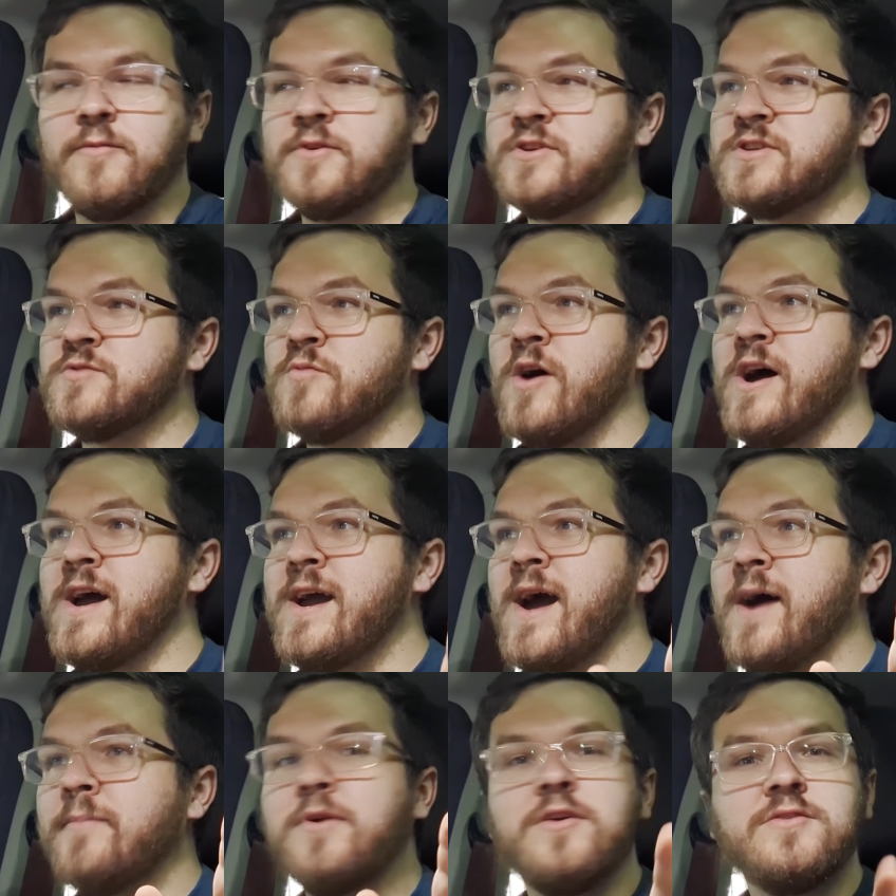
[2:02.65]
which is why
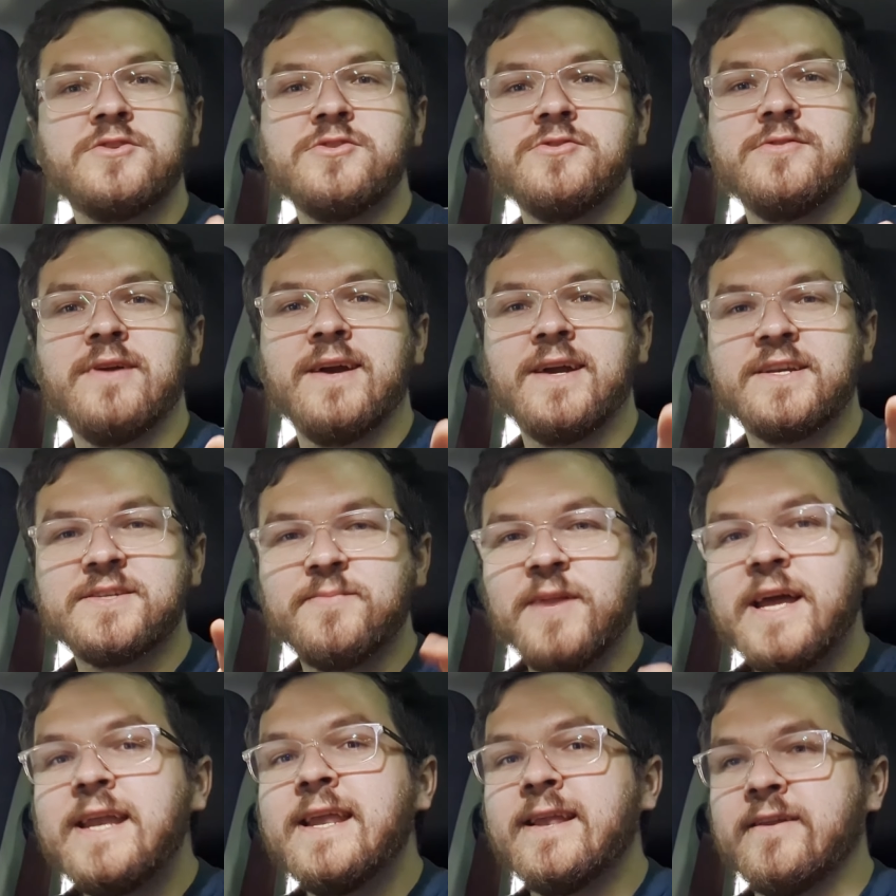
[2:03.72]
I'm going to
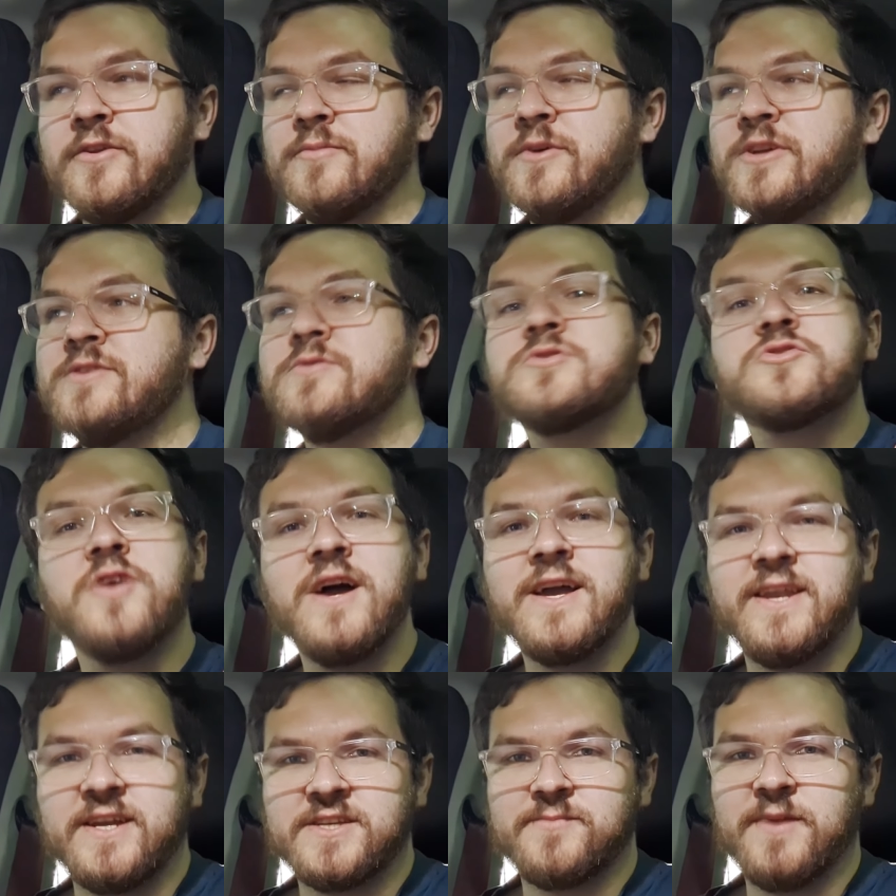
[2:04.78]
explain a little bit, or try
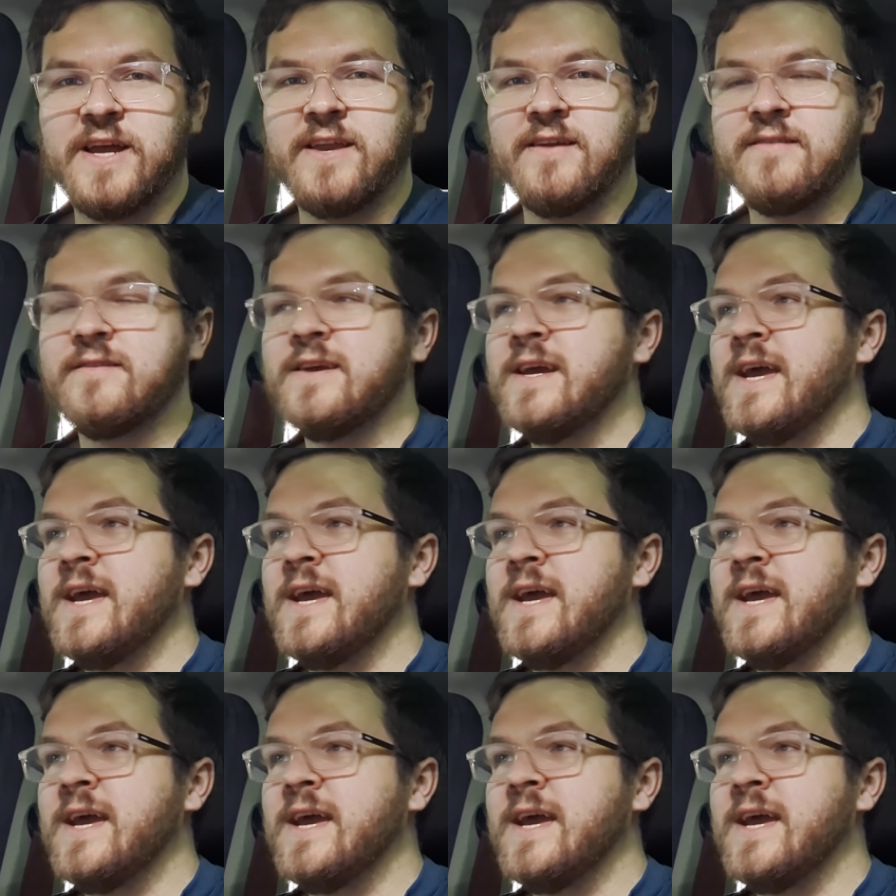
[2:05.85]
and explain it.